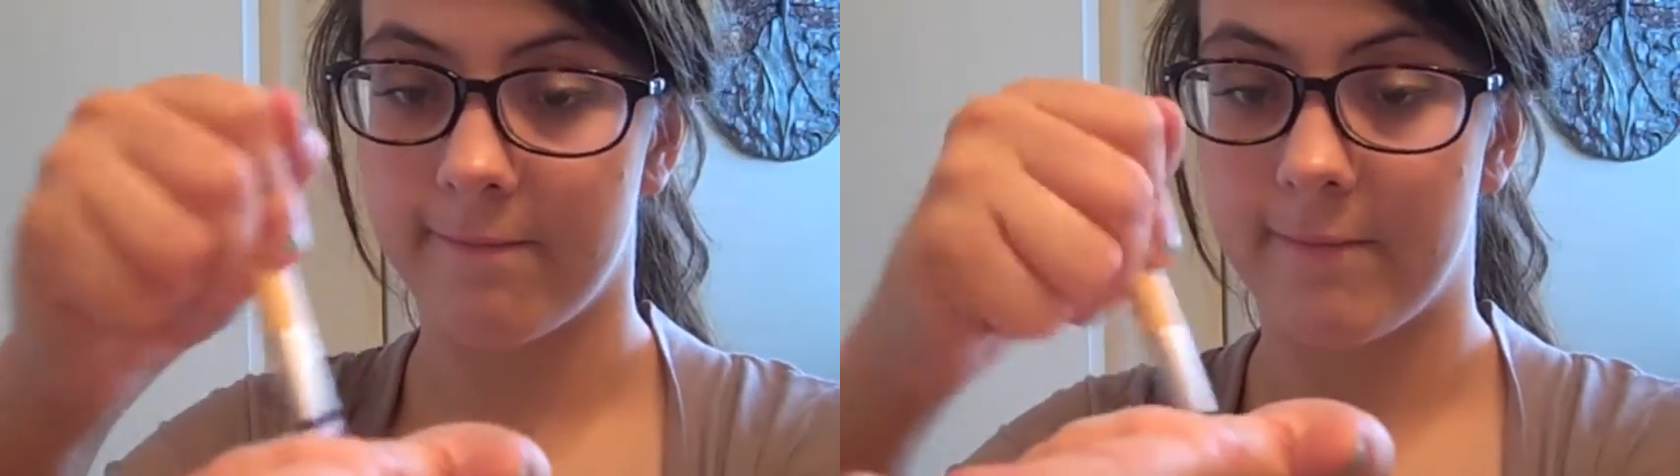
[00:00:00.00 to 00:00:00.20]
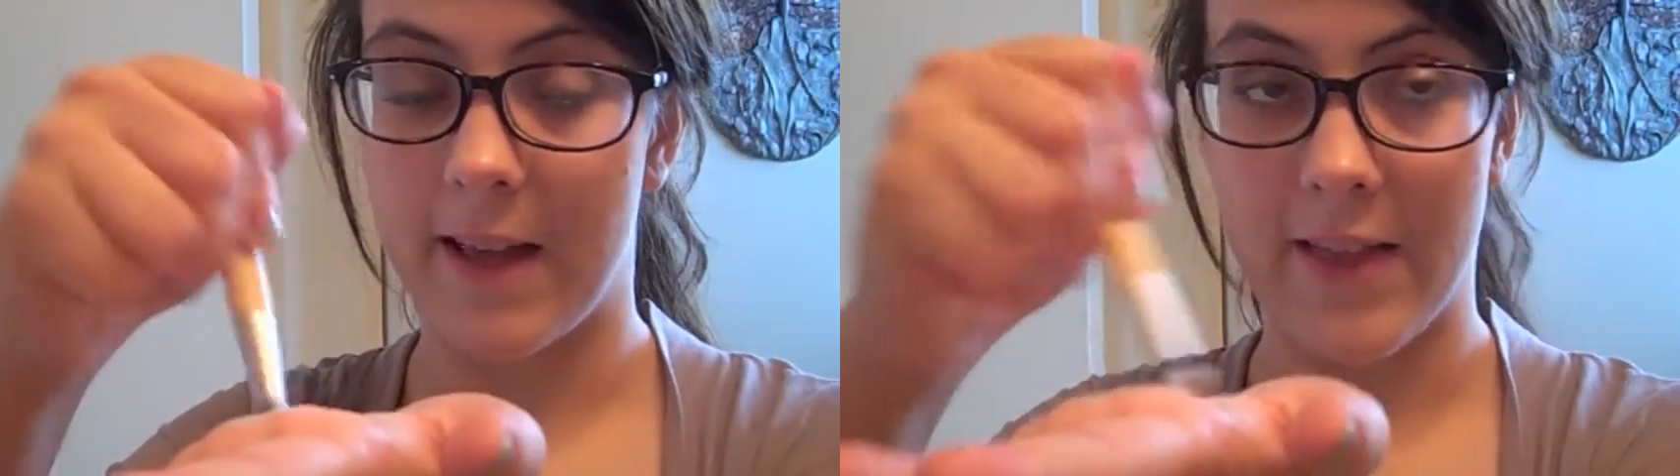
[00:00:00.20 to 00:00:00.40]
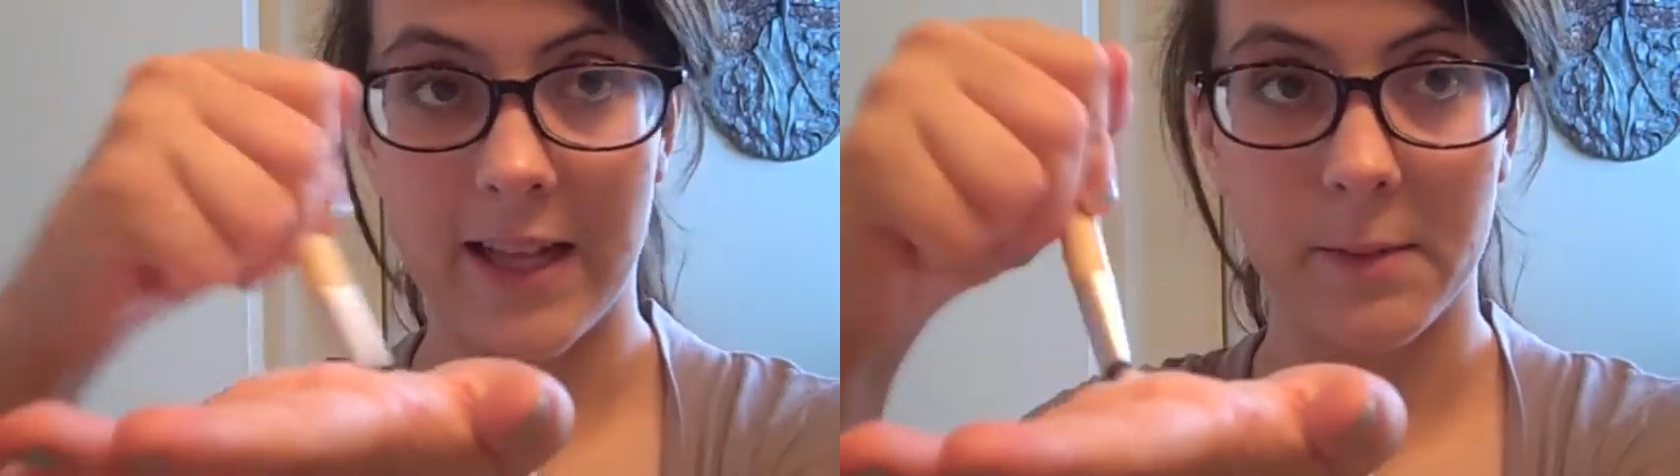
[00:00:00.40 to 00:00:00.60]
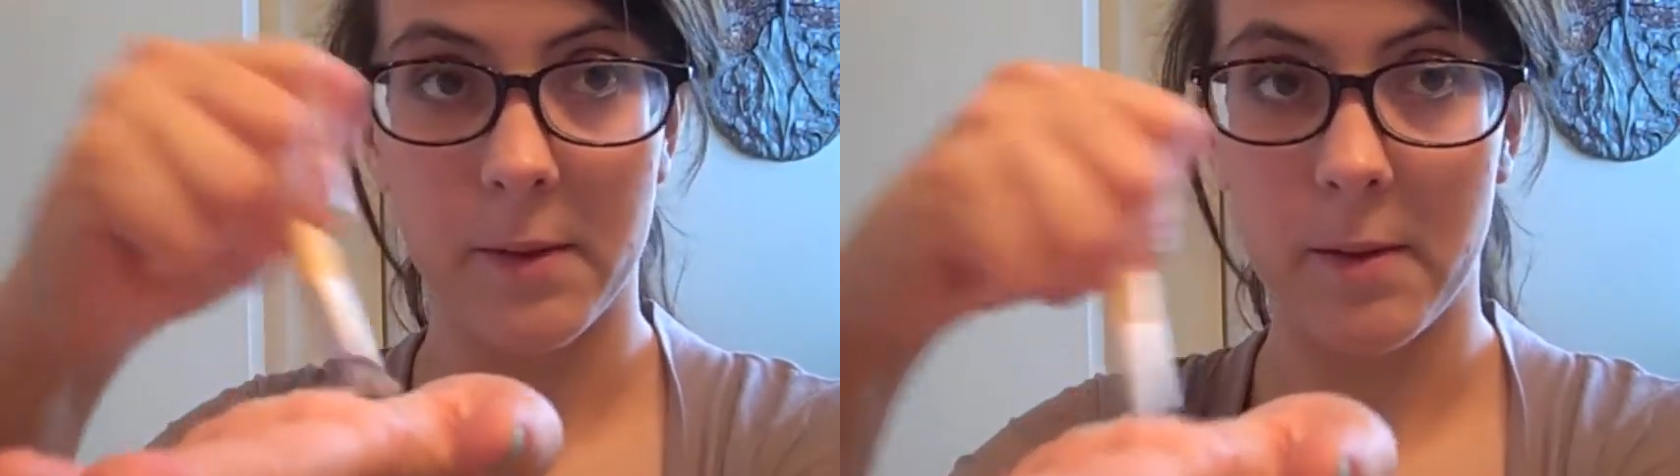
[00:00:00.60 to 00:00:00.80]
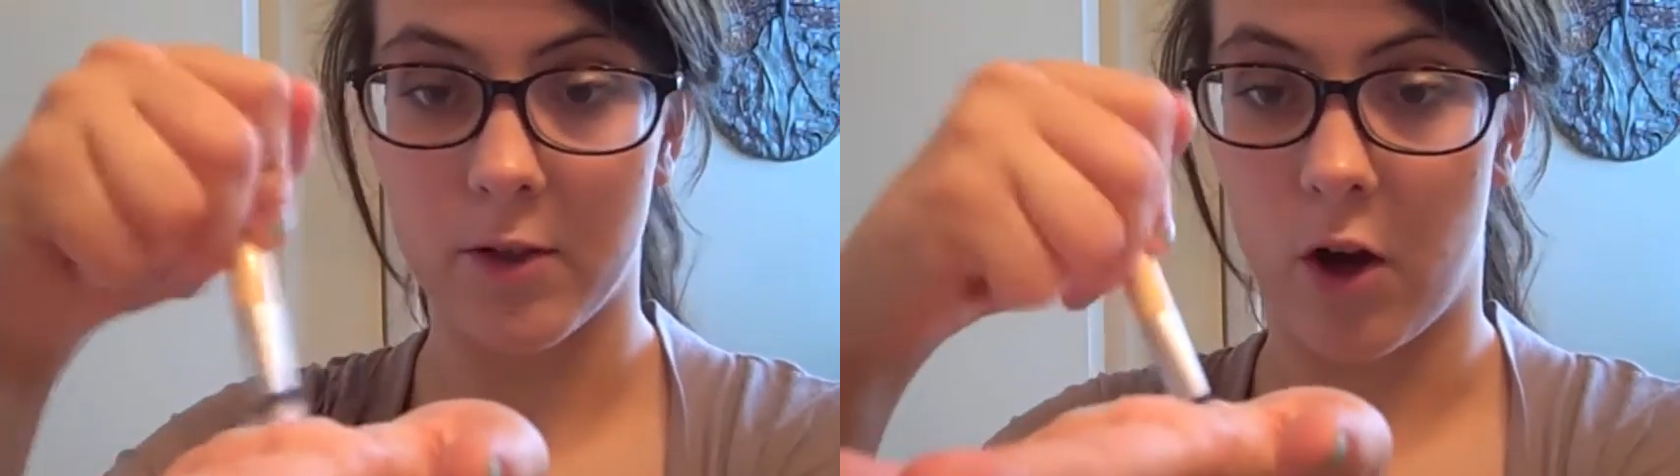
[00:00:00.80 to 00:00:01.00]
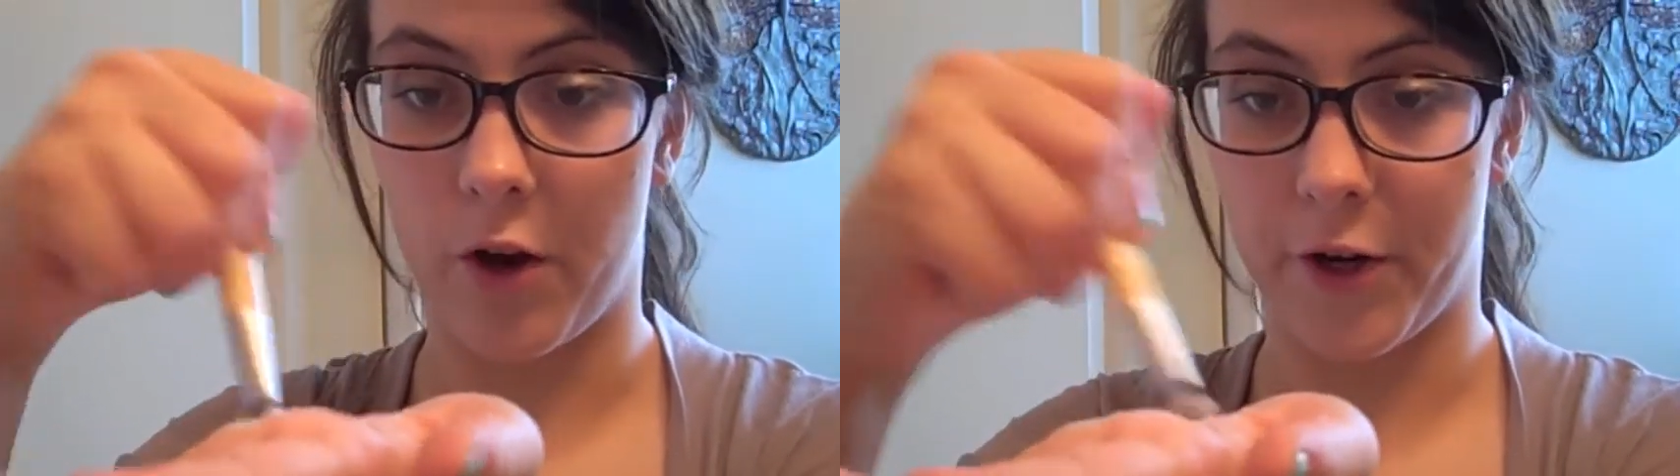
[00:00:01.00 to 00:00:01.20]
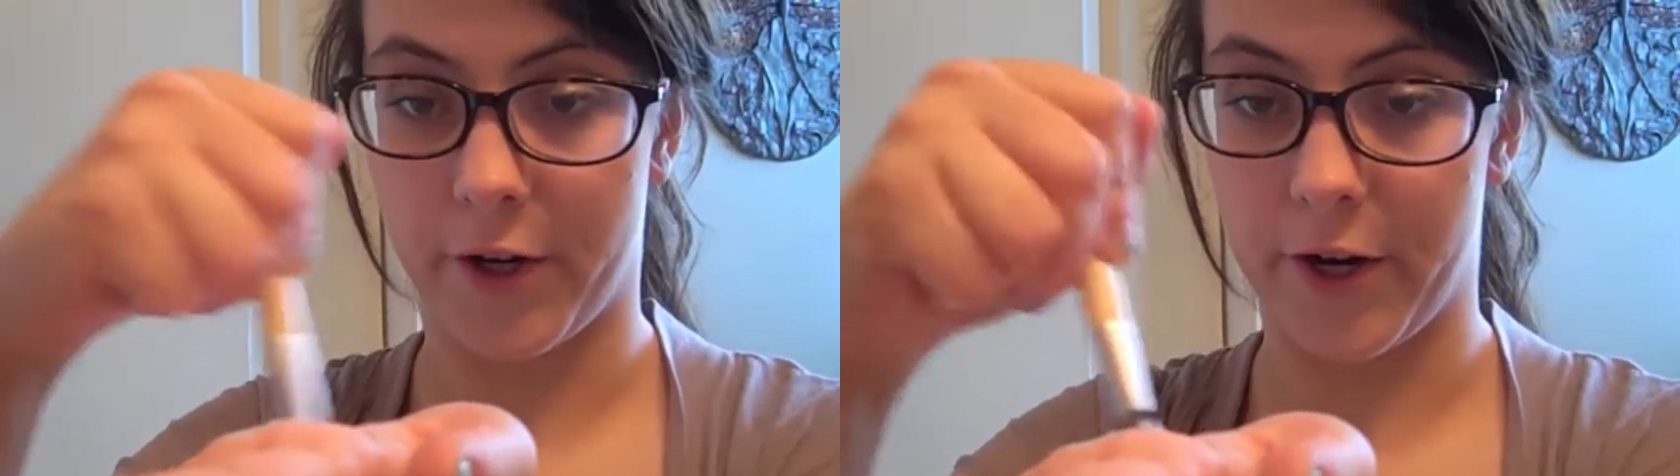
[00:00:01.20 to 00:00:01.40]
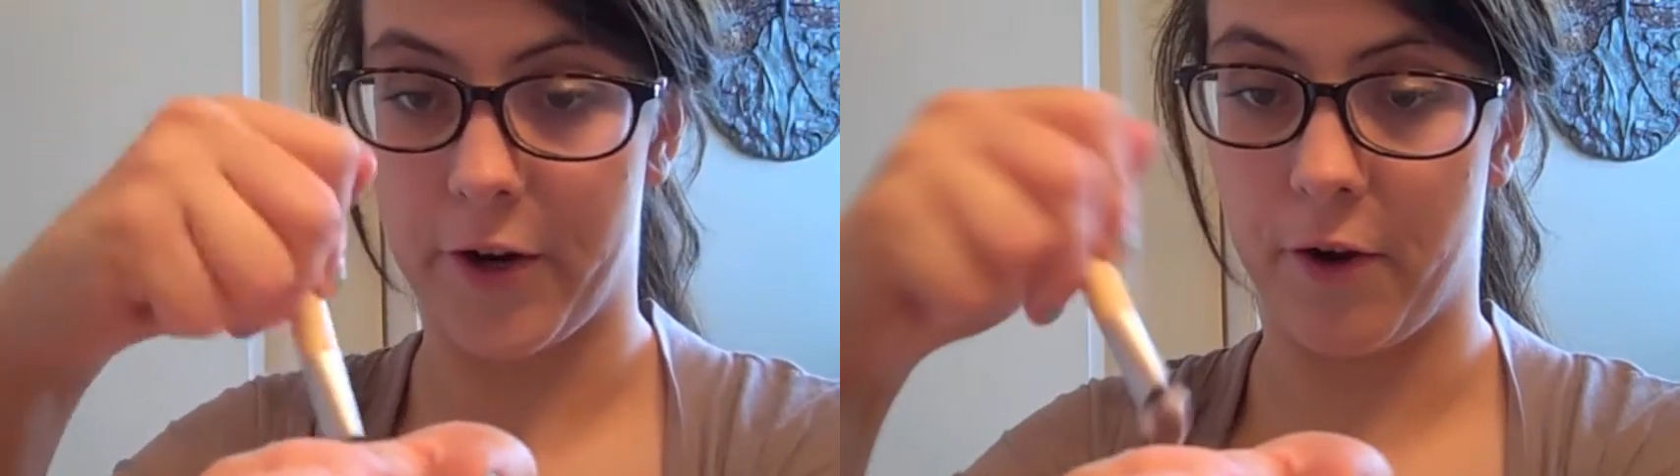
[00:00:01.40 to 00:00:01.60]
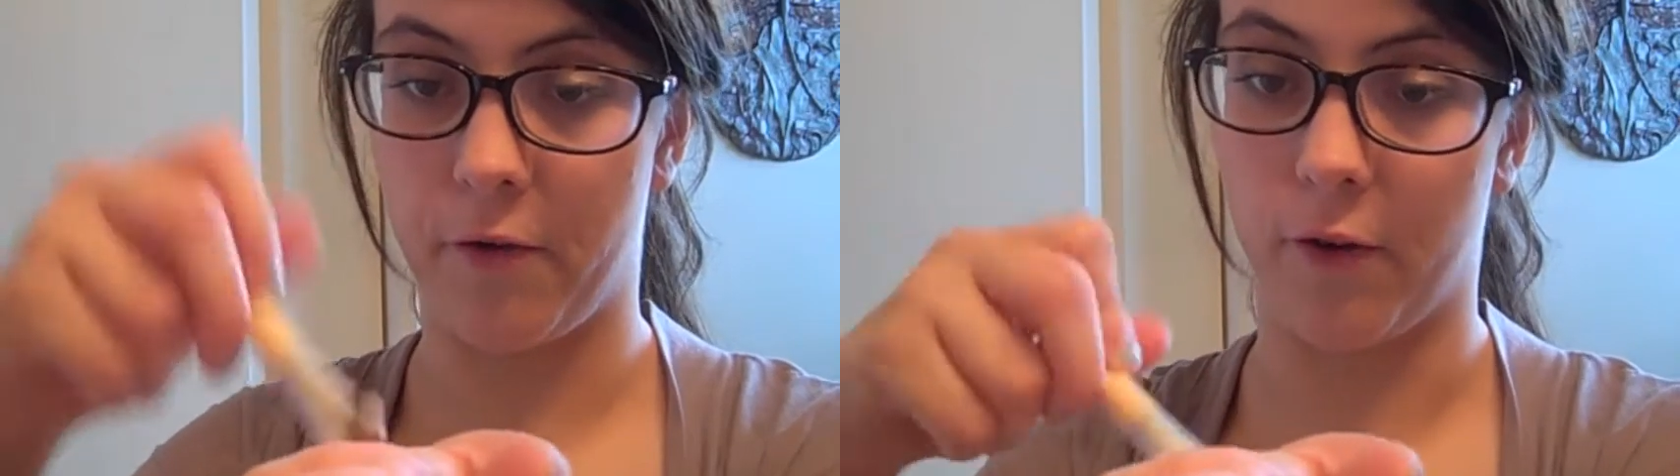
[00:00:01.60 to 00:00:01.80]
And that's pretty much all you're going to do